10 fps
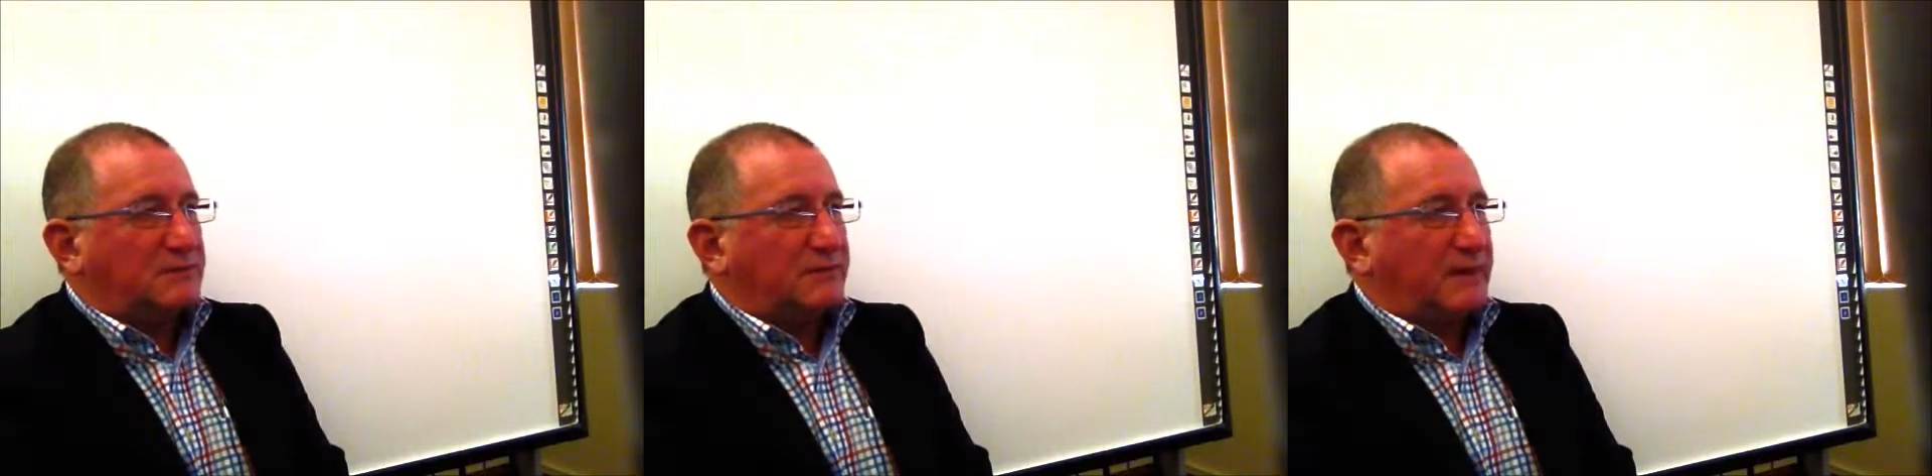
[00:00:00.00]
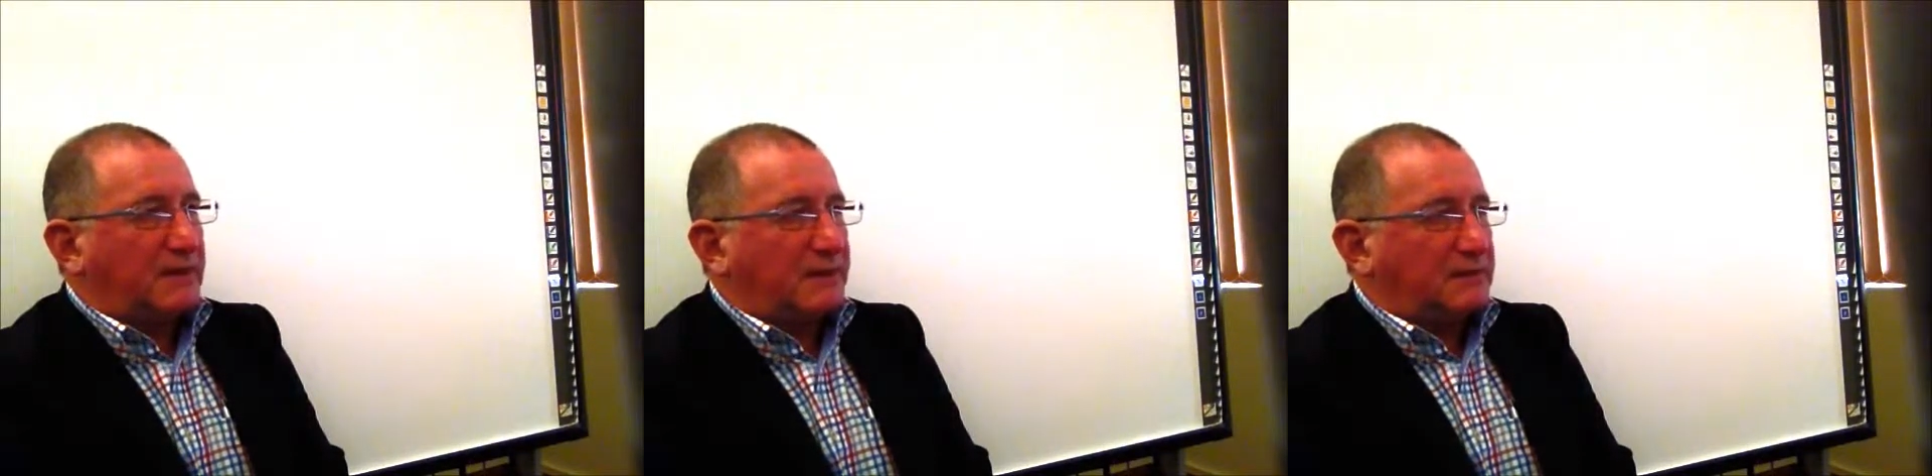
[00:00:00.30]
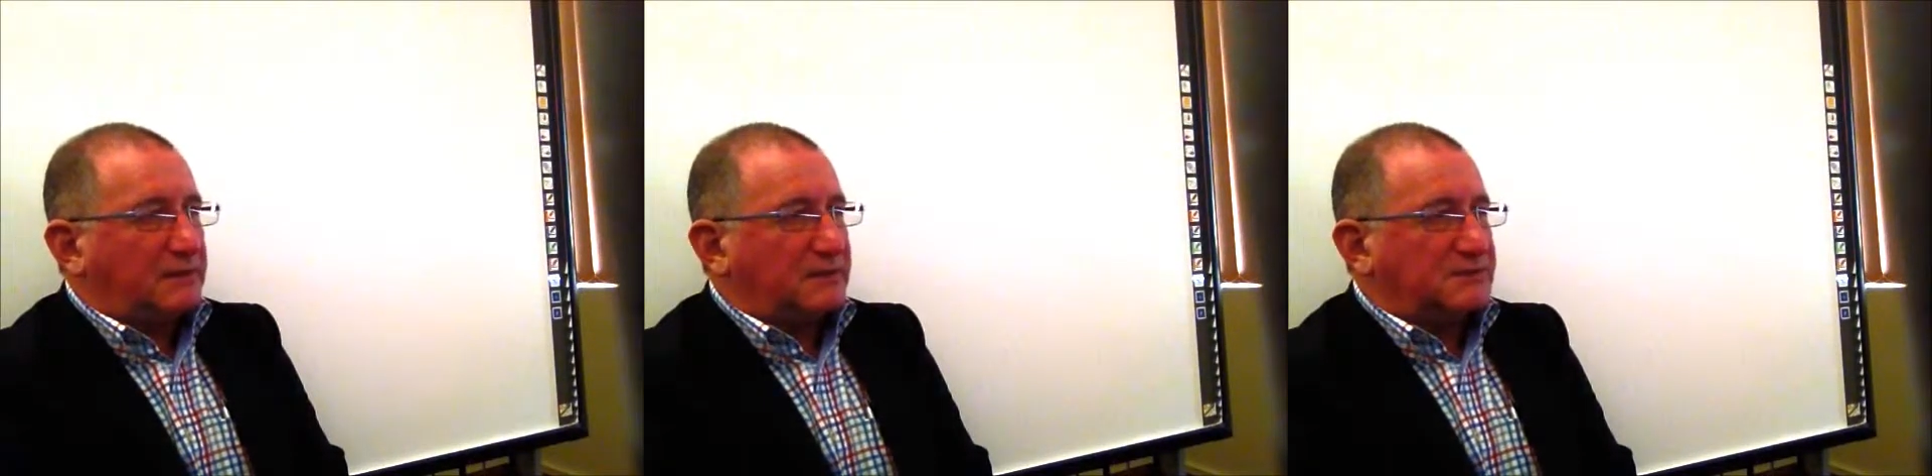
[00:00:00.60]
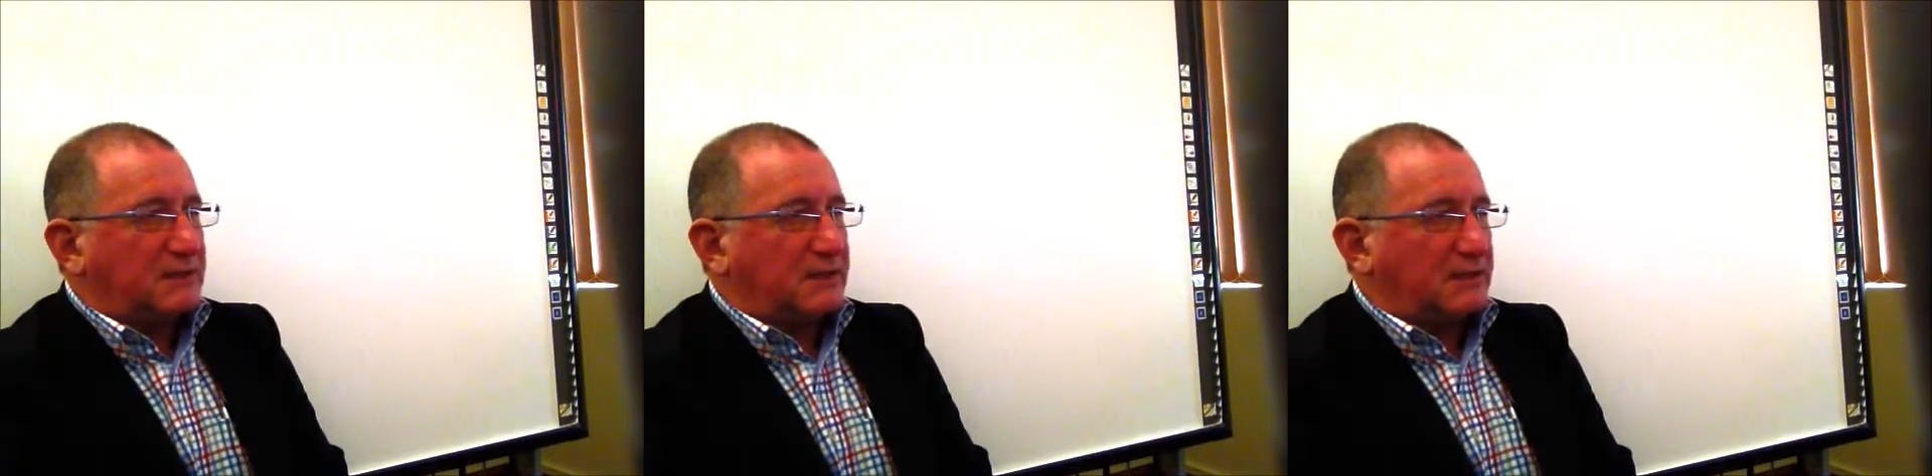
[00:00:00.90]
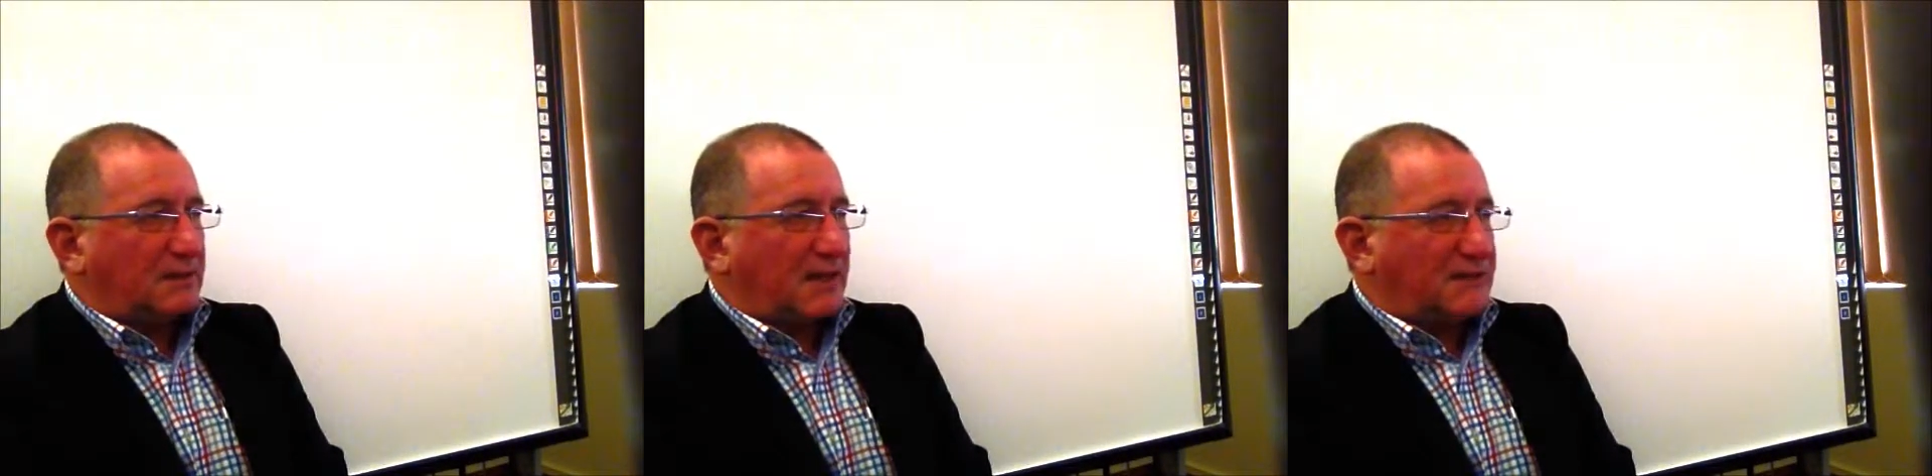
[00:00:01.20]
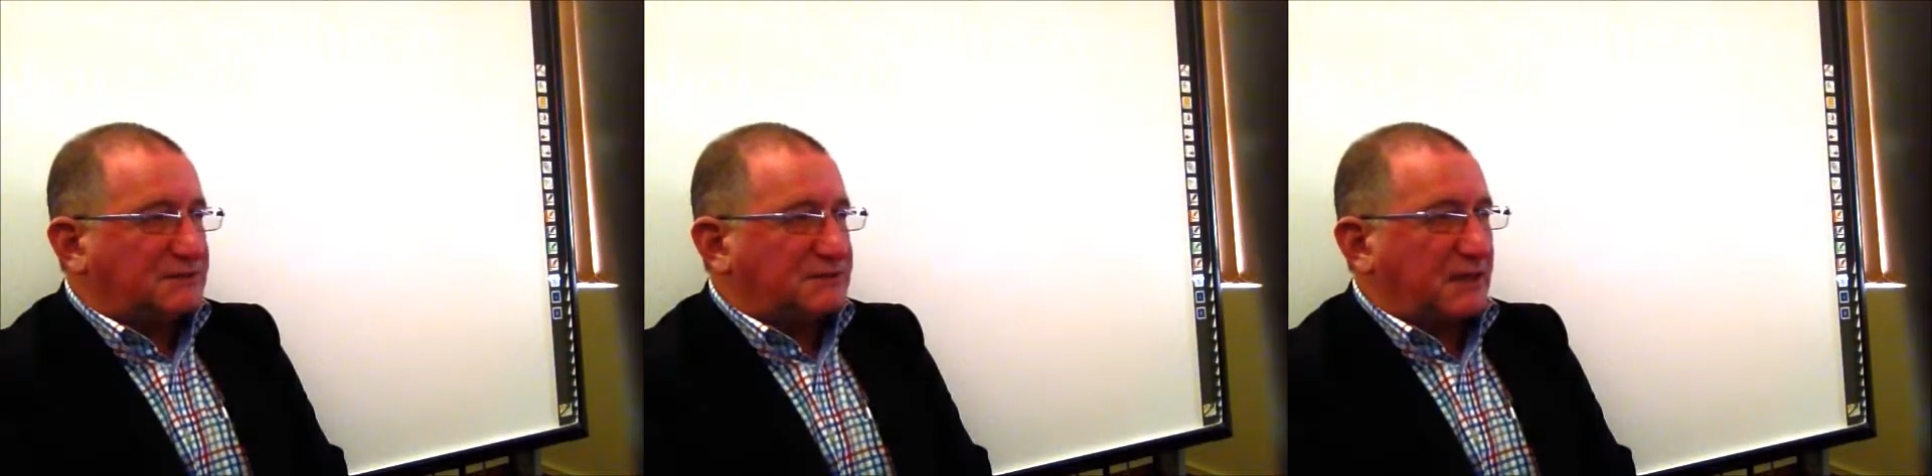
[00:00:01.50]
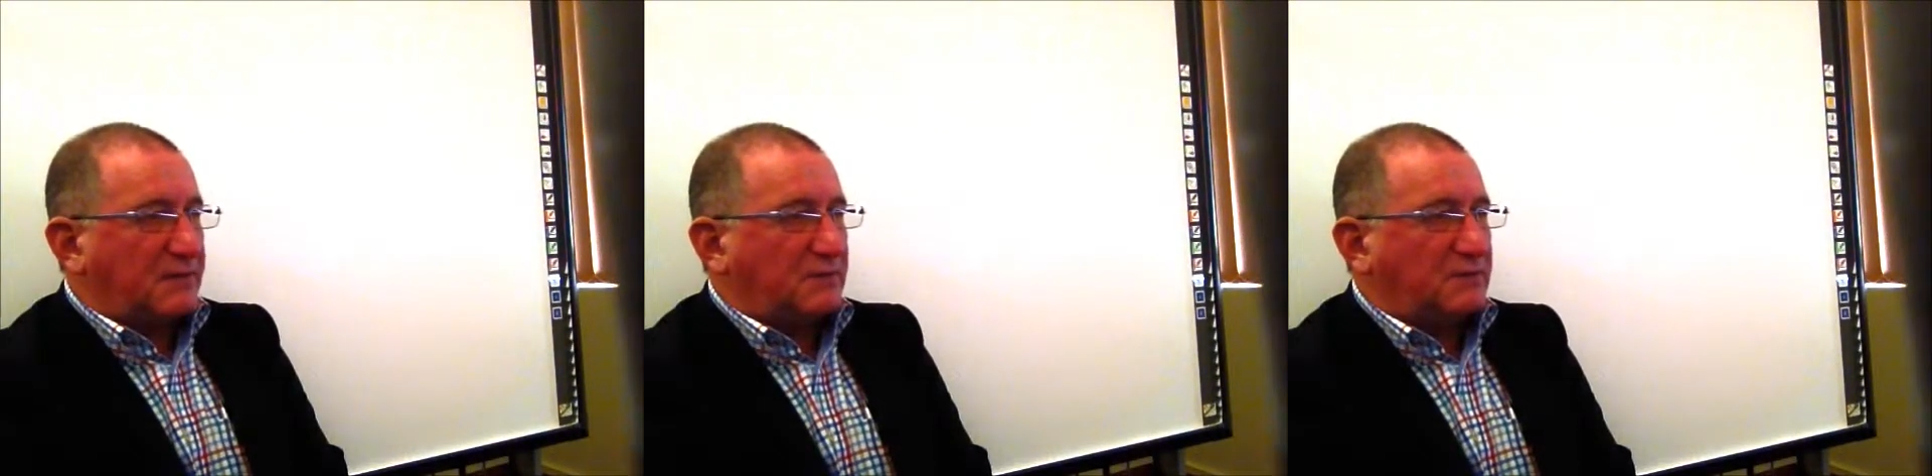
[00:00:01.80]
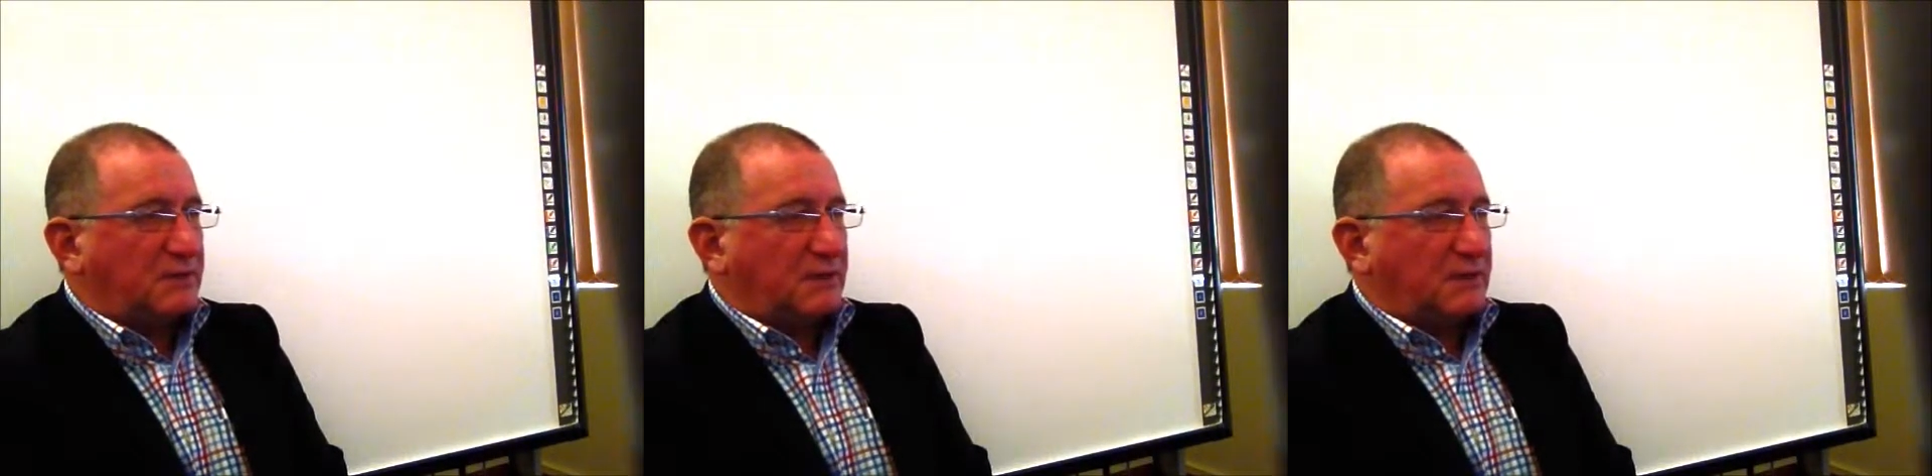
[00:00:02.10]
back of that and gets a larger sample,